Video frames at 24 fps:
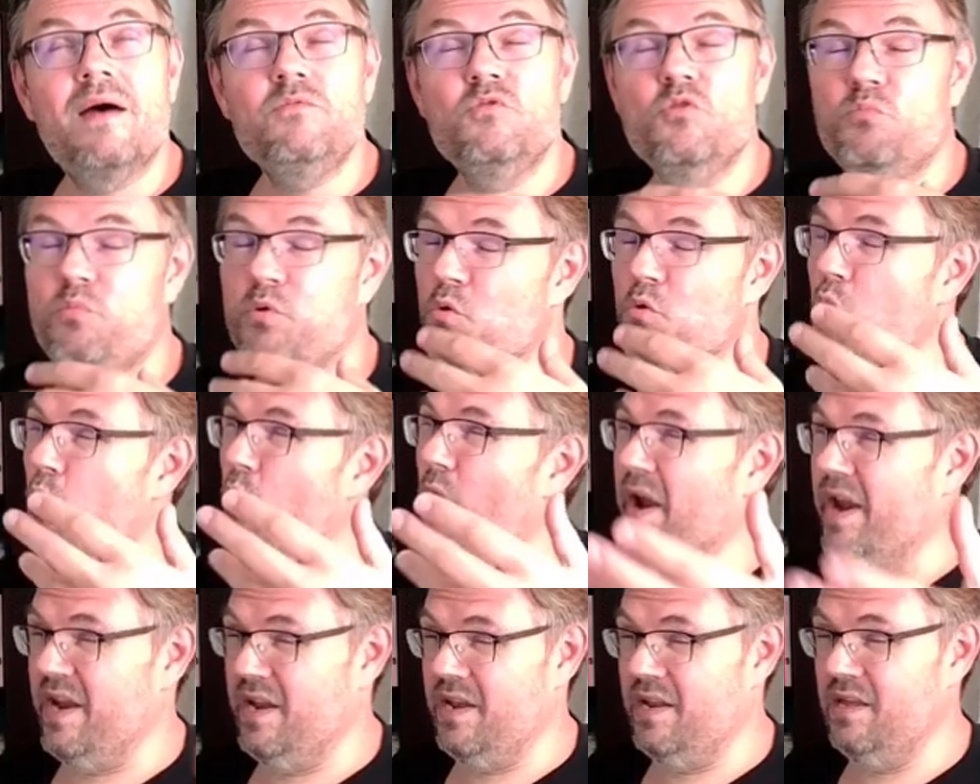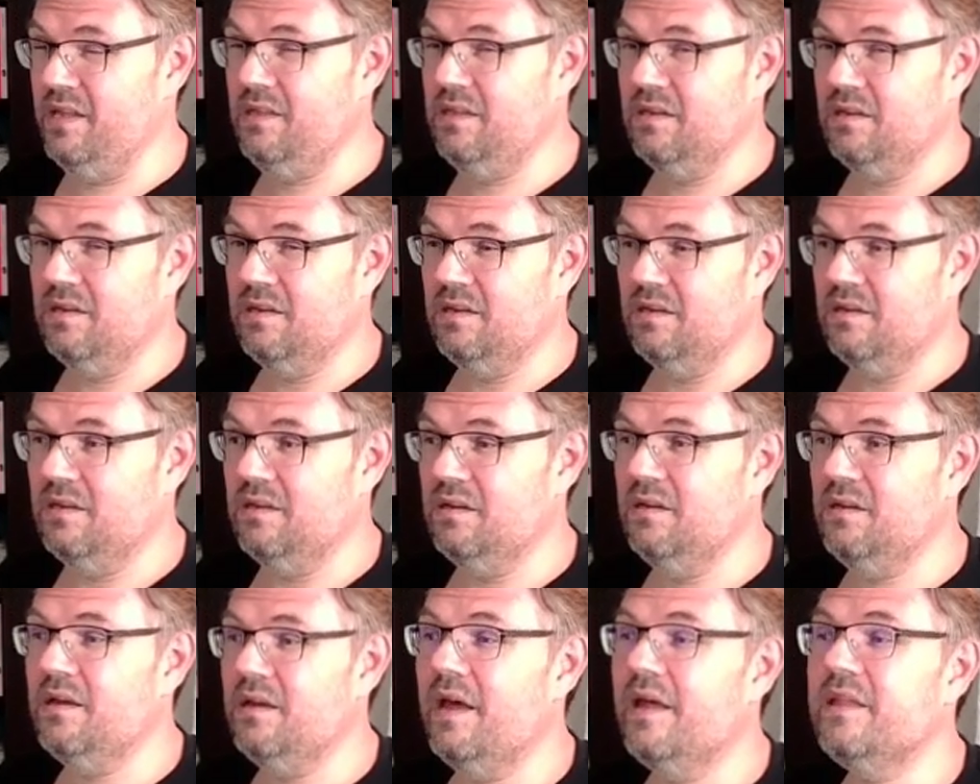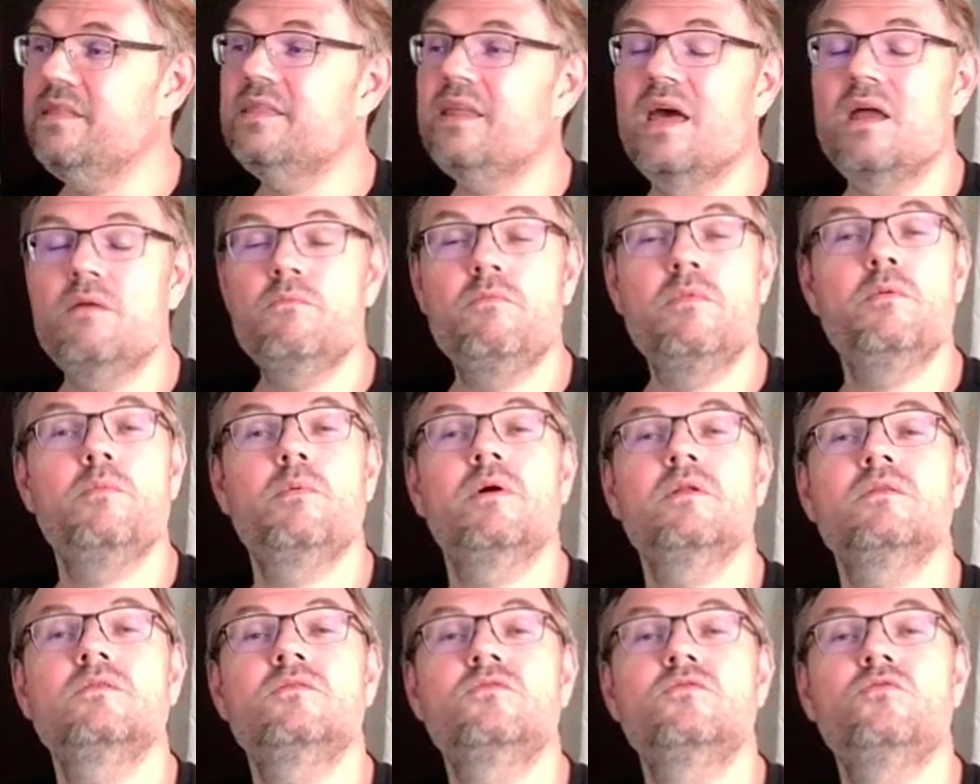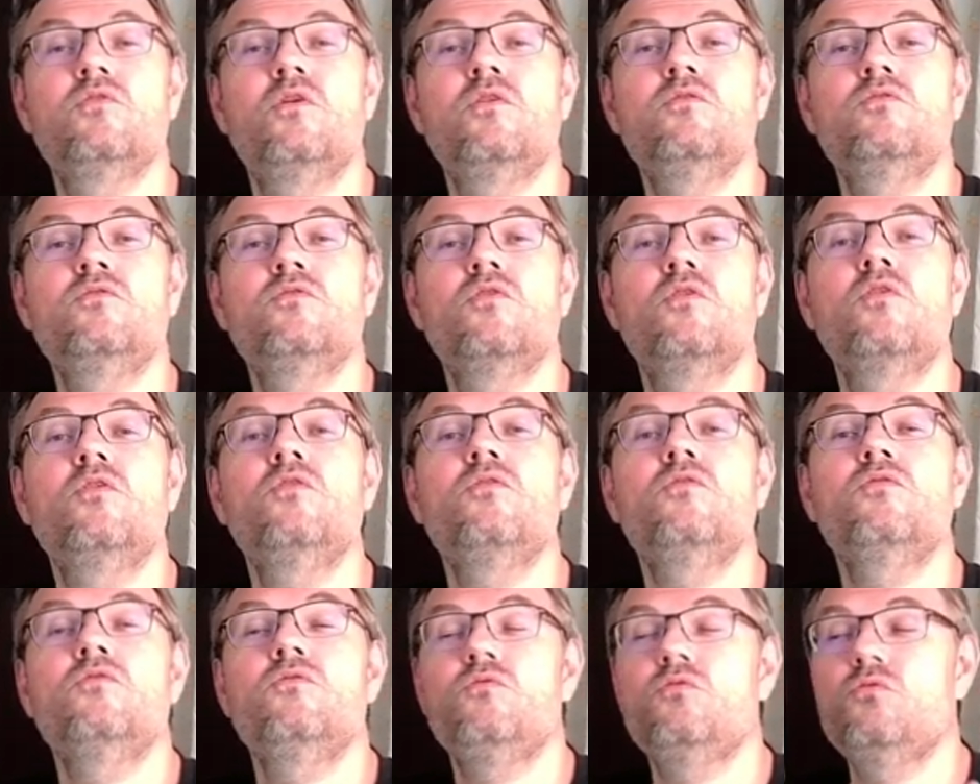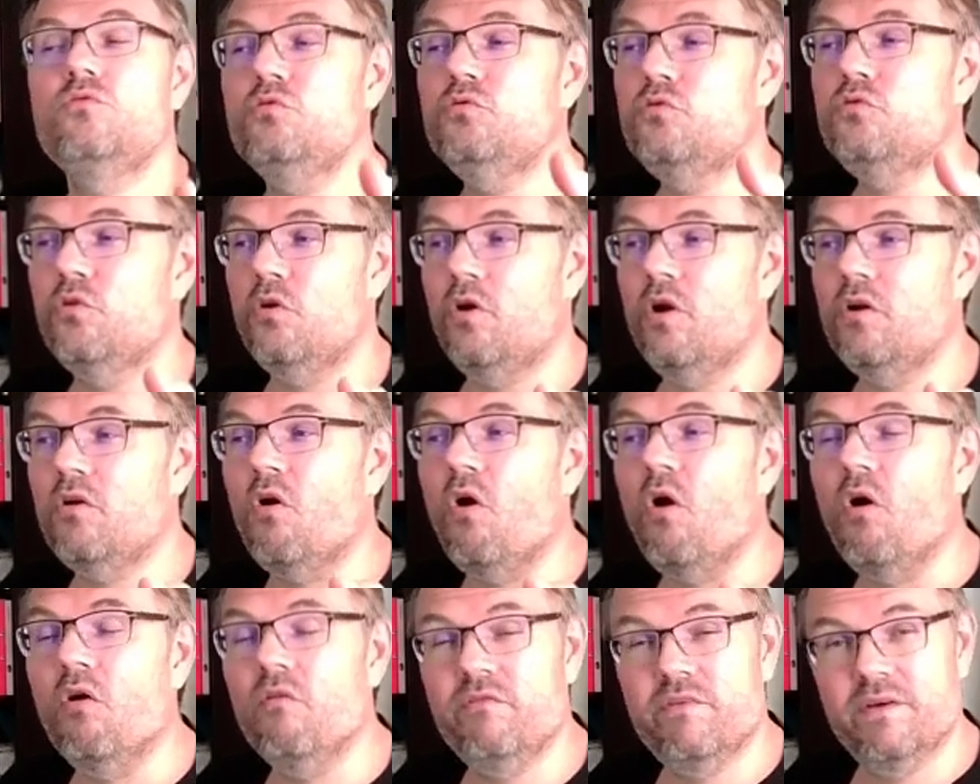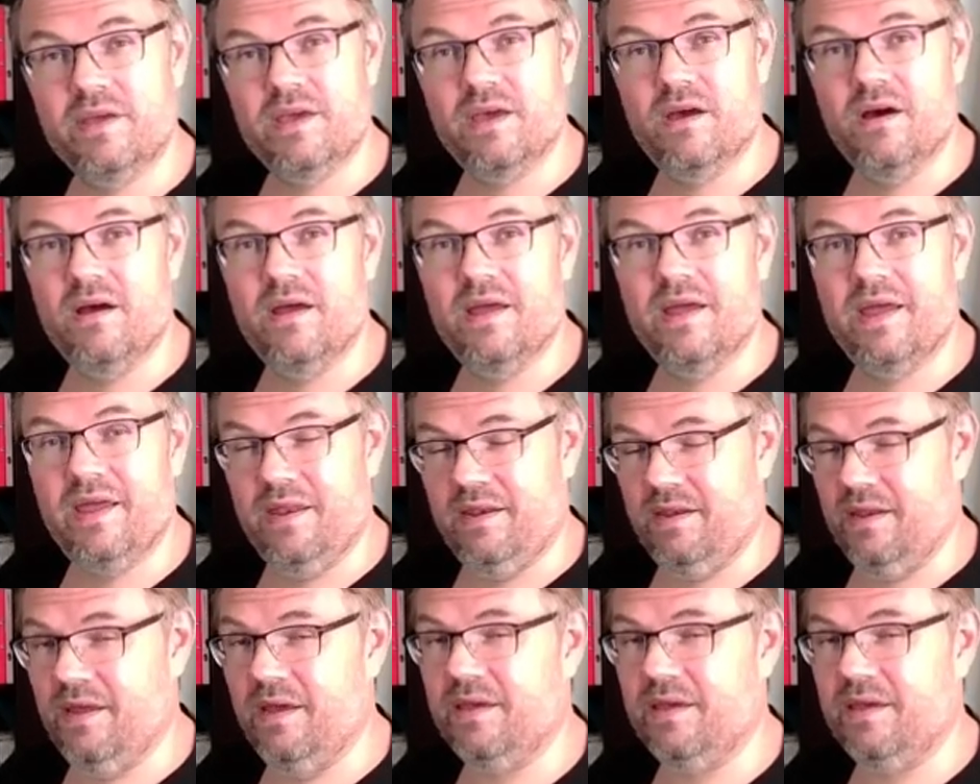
to be waited, huh? and then we want turn turn to turn off again.